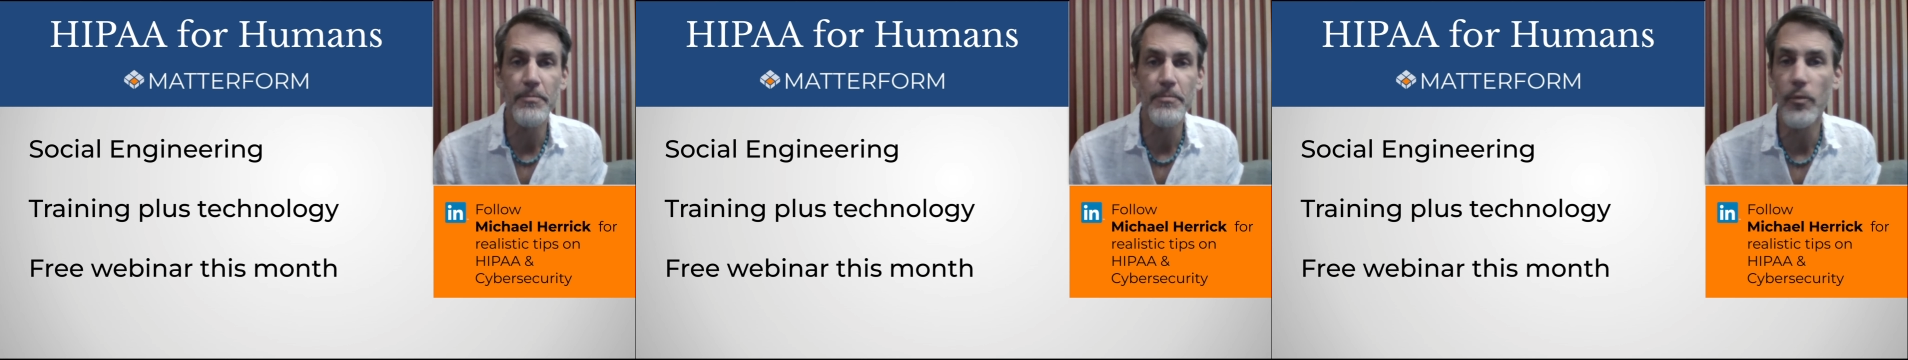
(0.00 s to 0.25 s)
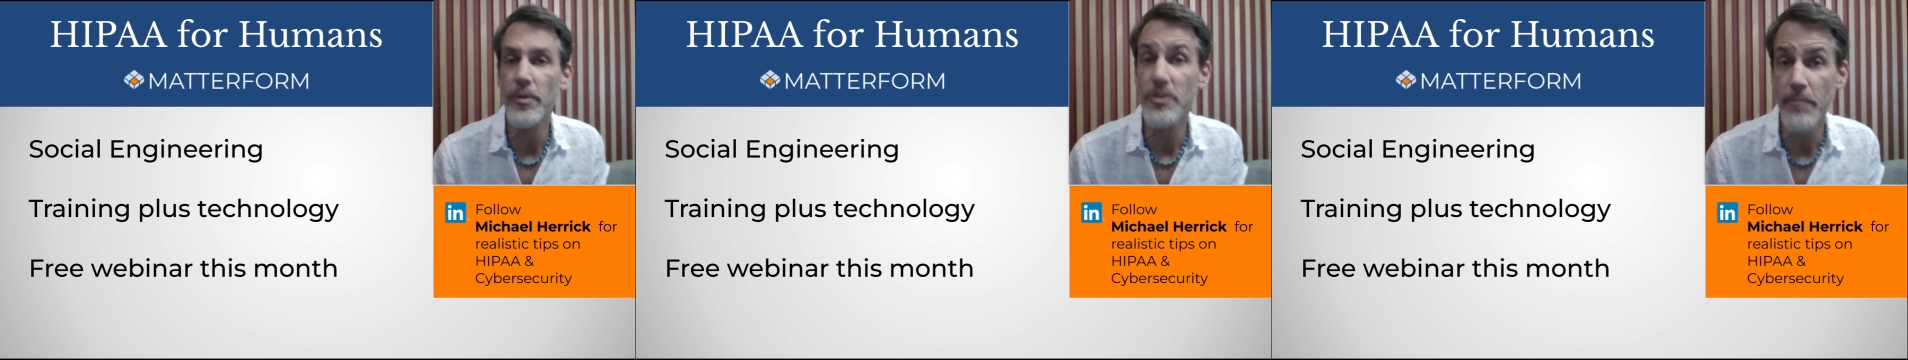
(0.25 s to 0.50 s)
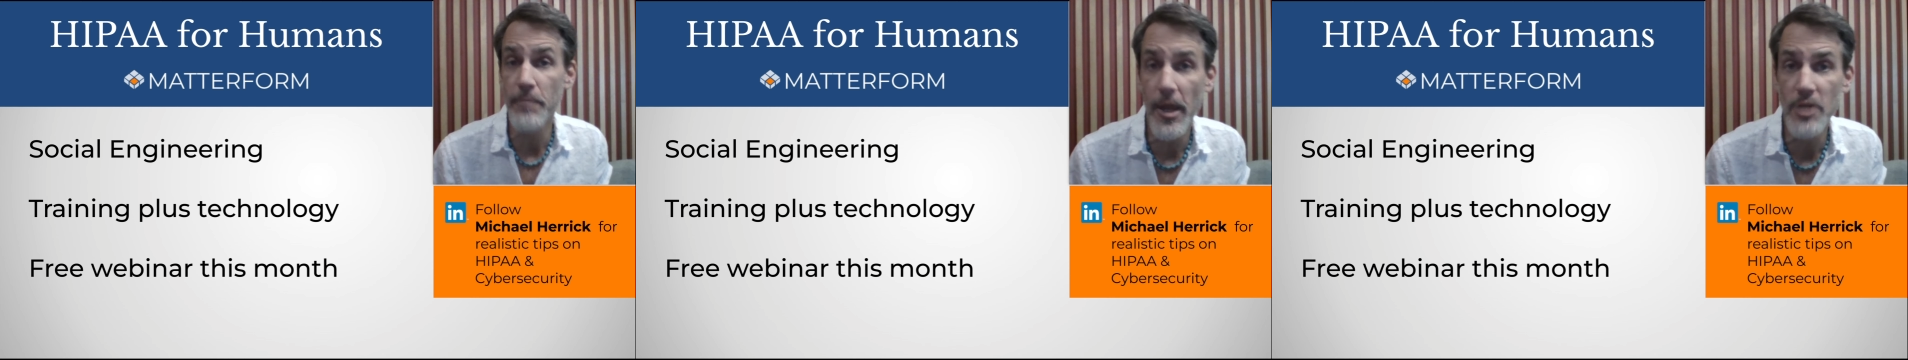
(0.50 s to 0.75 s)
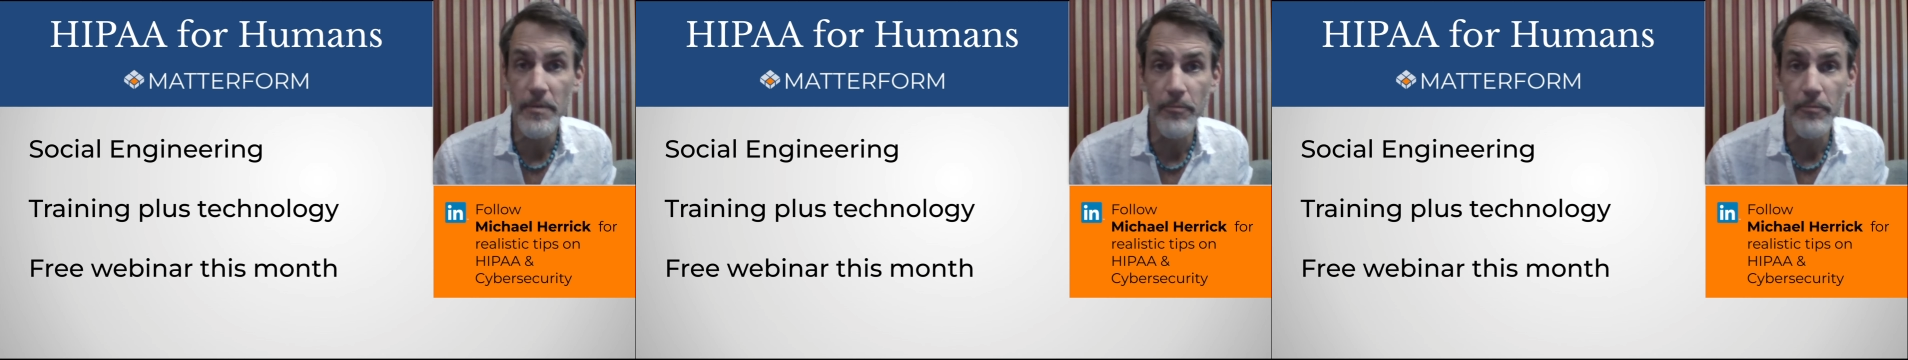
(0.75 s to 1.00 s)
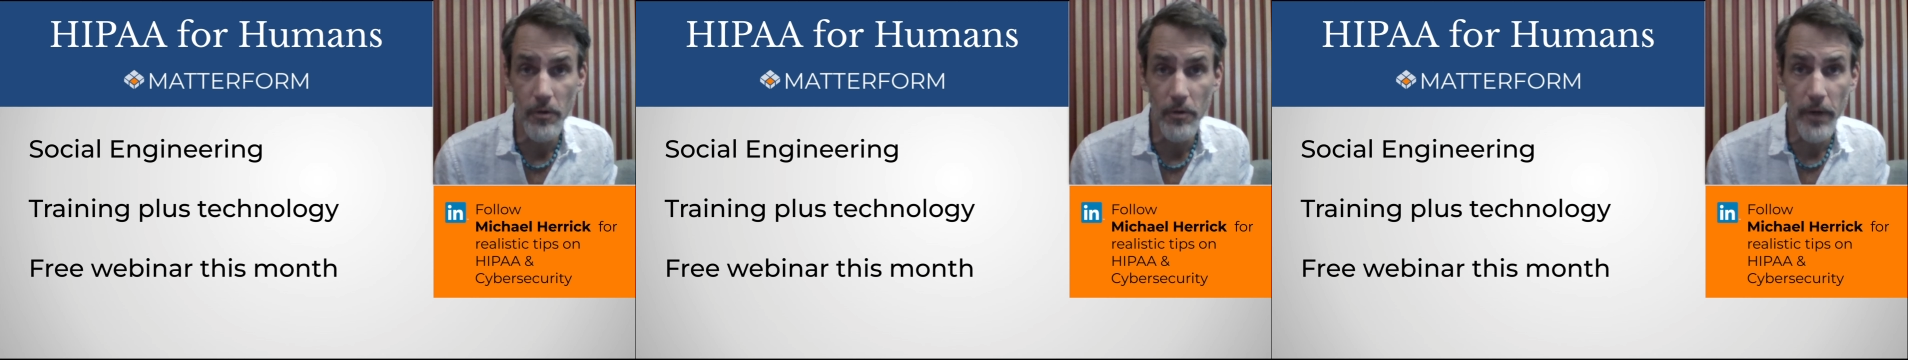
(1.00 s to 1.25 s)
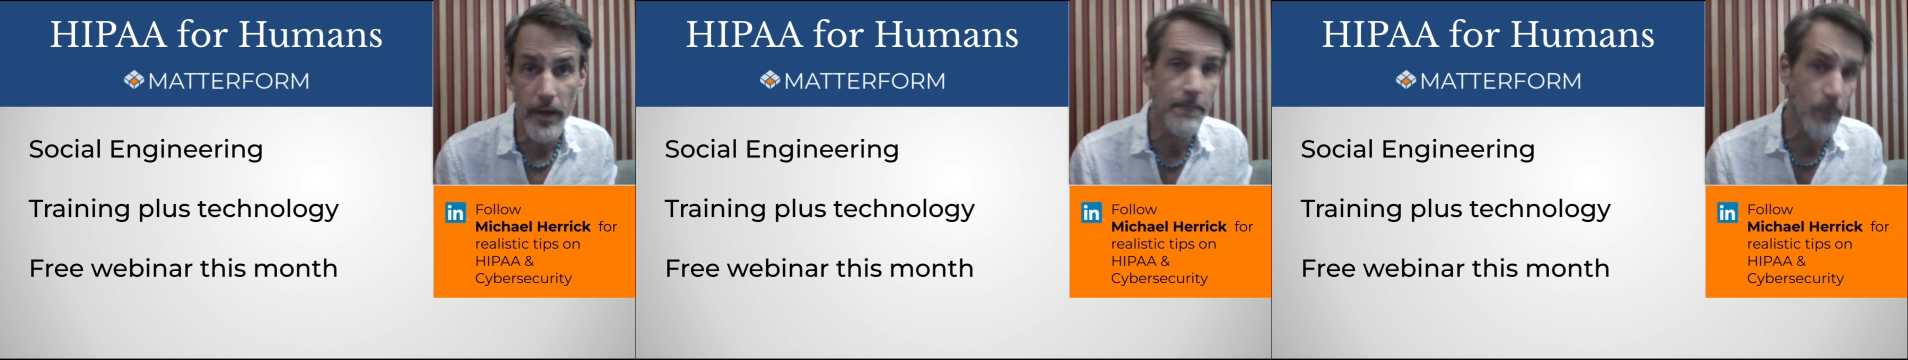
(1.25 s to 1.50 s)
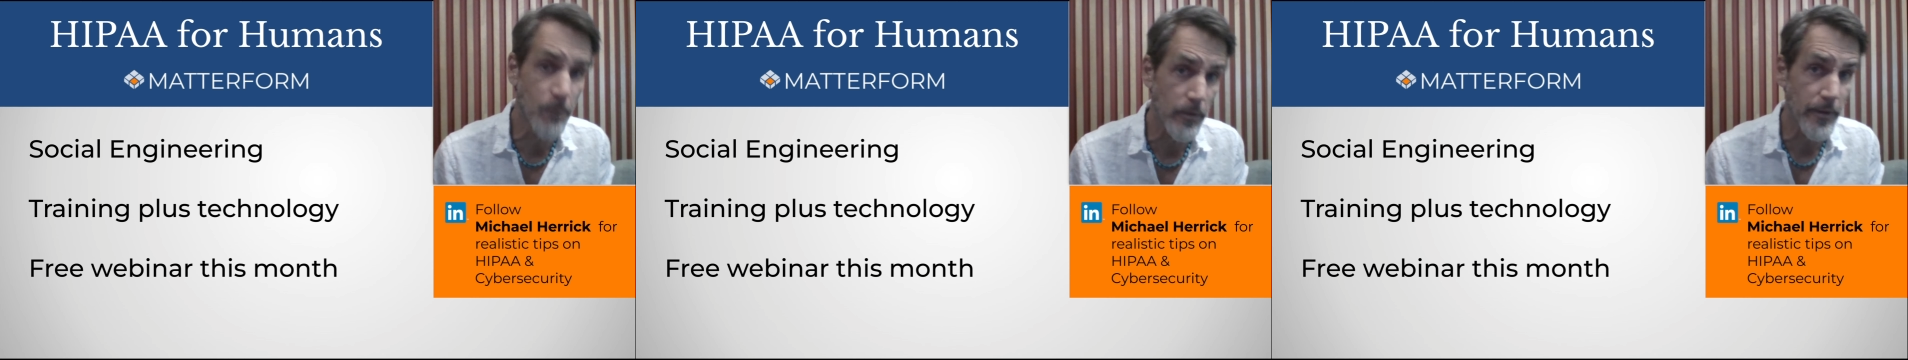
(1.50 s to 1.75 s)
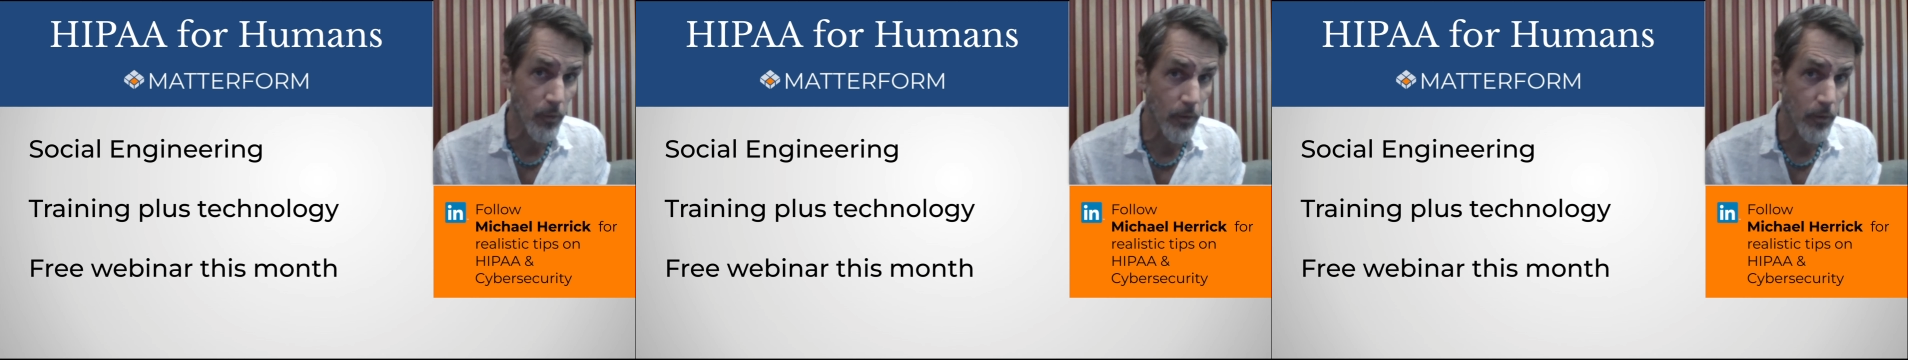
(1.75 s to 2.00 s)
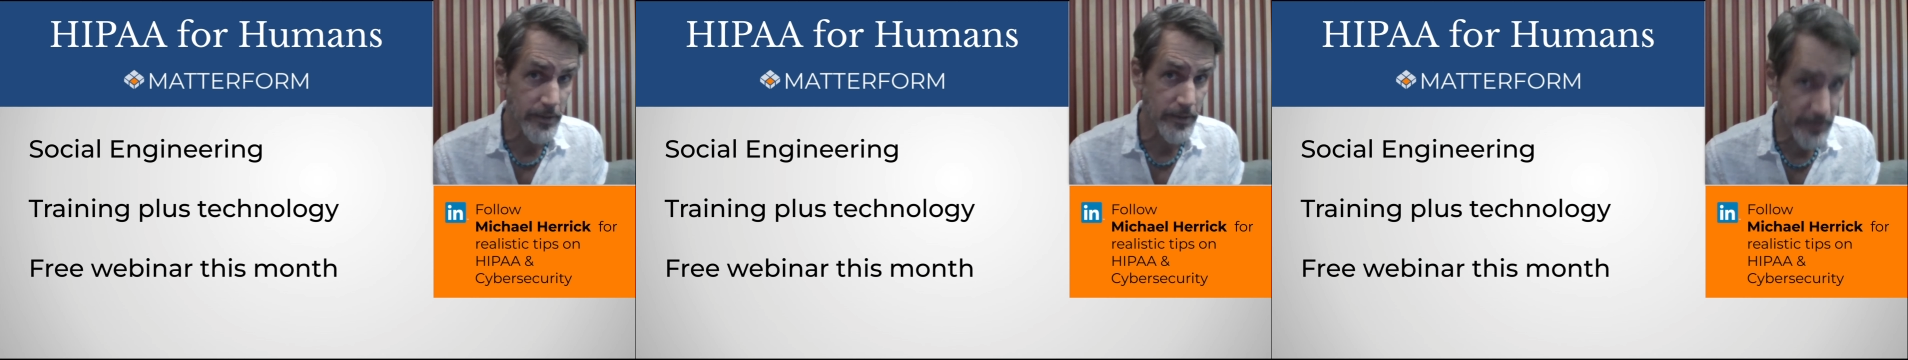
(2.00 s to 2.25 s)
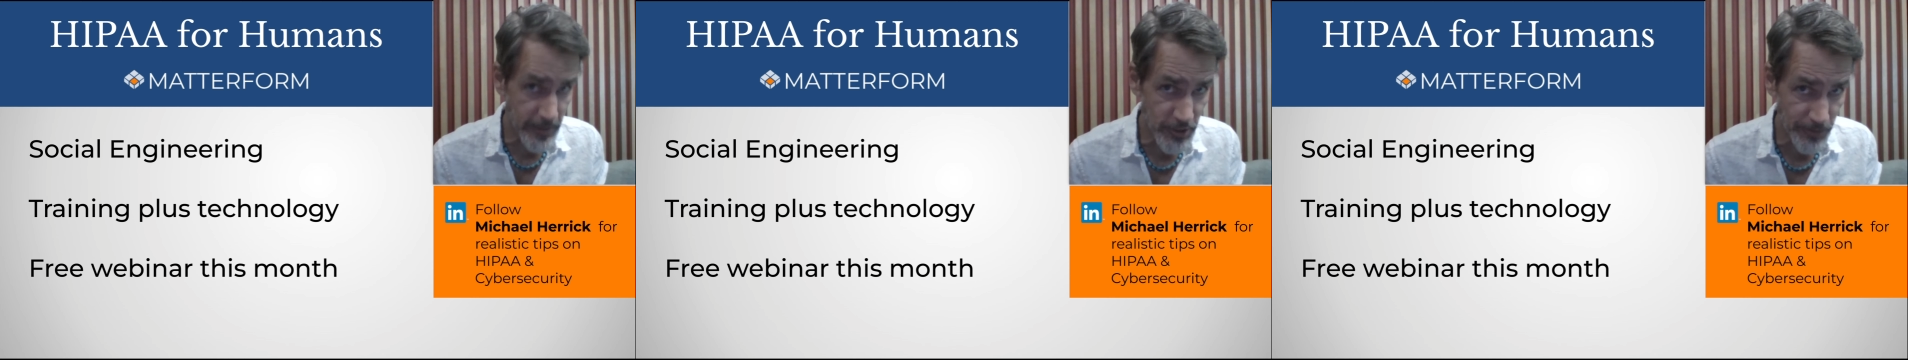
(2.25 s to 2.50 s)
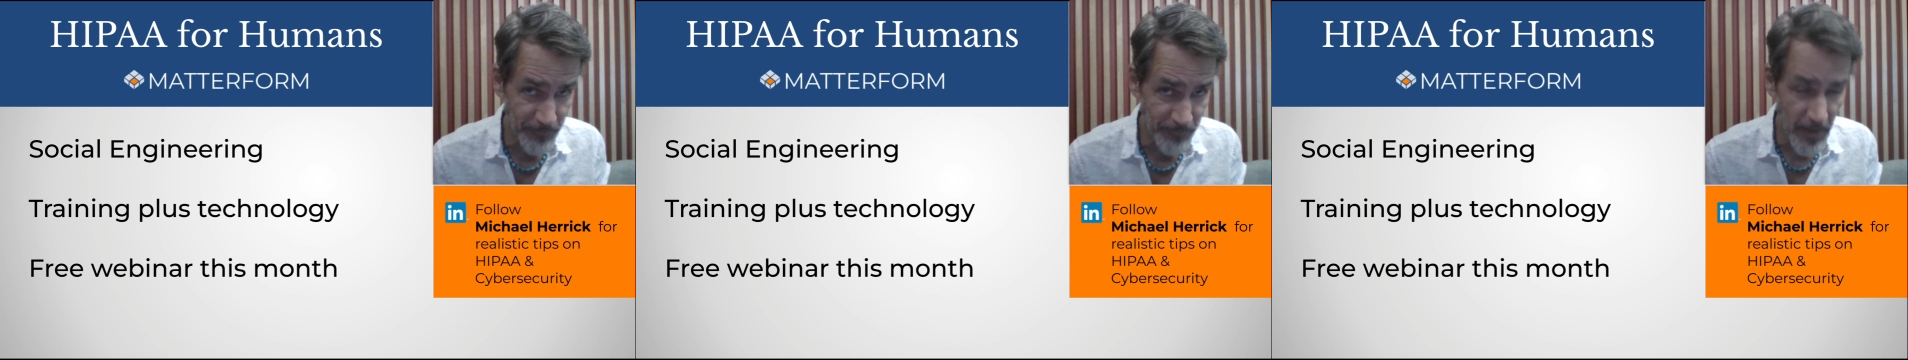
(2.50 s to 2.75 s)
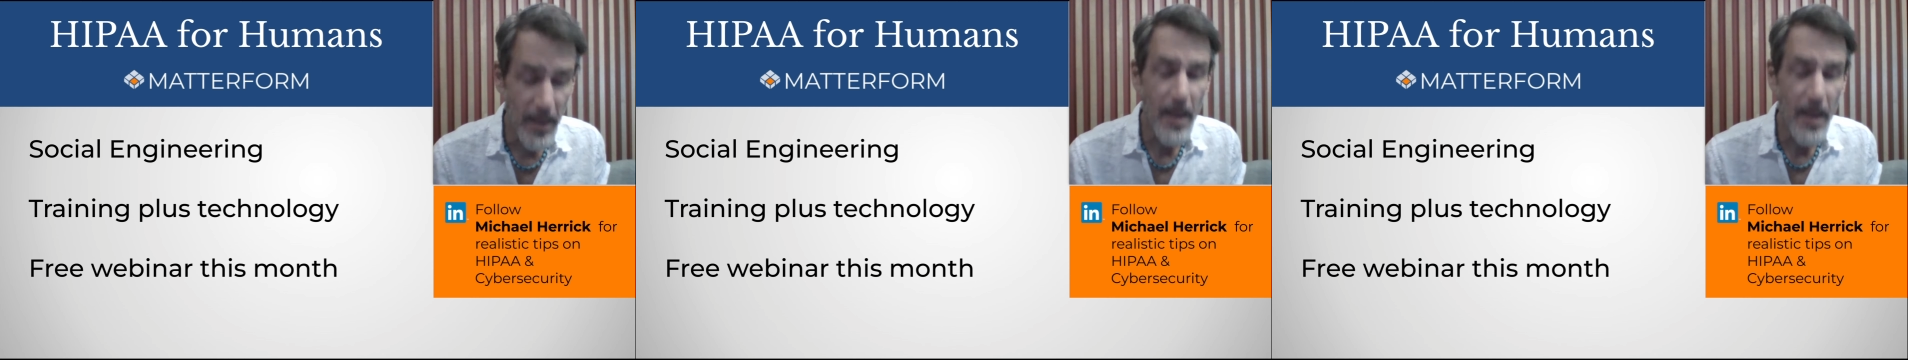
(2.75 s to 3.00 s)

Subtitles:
HIPAA risk management program for their organization.